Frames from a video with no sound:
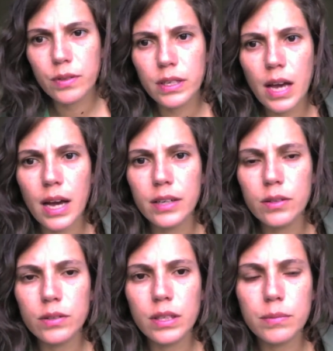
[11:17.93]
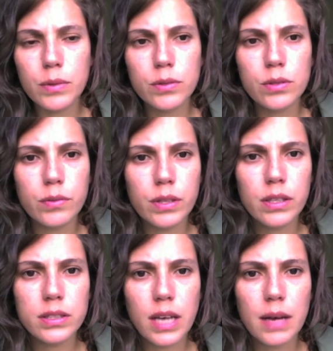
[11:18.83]
Yeah, I know that most of the
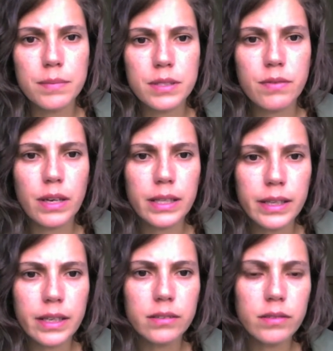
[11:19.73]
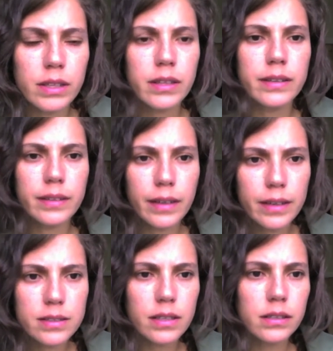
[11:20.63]
times if I click on a thing that
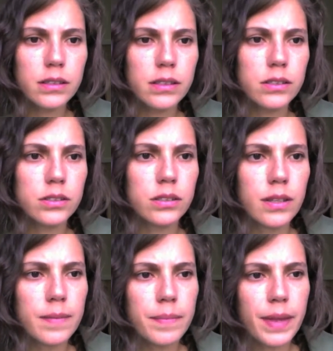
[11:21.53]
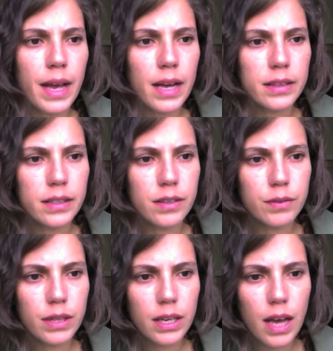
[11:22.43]
has like a little hand and
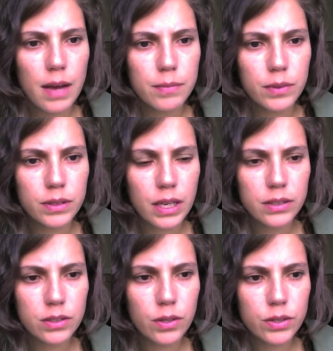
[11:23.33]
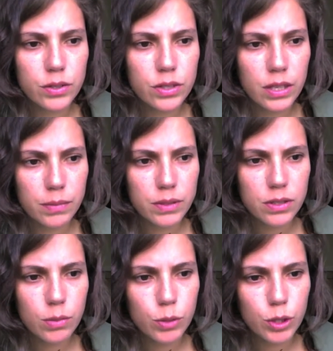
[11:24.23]
everything, that it's going to take me
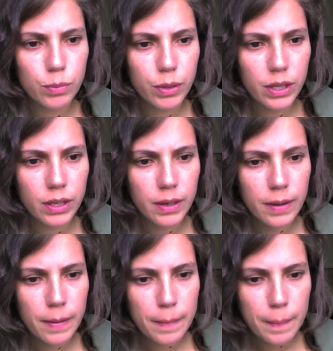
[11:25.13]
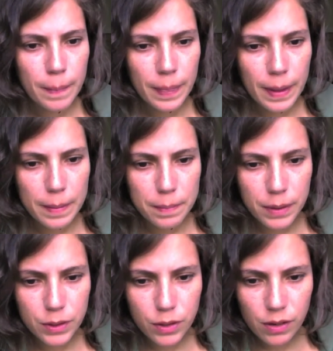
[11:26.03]
somewhere, but
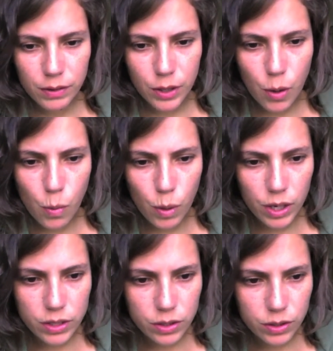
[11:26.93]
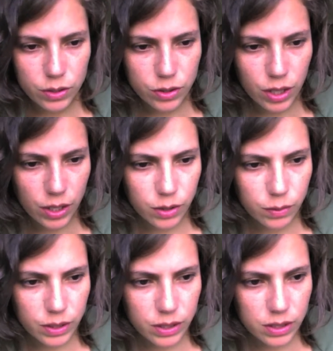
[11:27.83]
you never know where it's going to take you
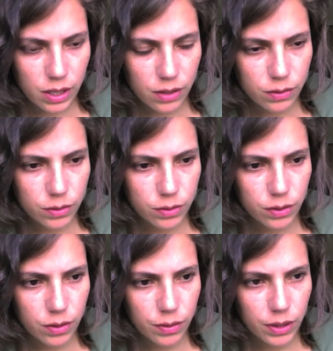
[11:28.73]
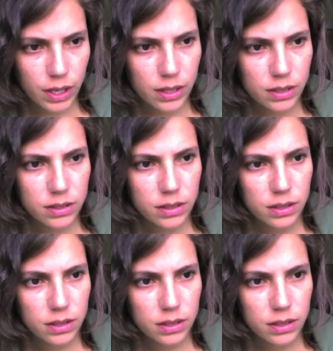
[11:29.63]
with this kind of things.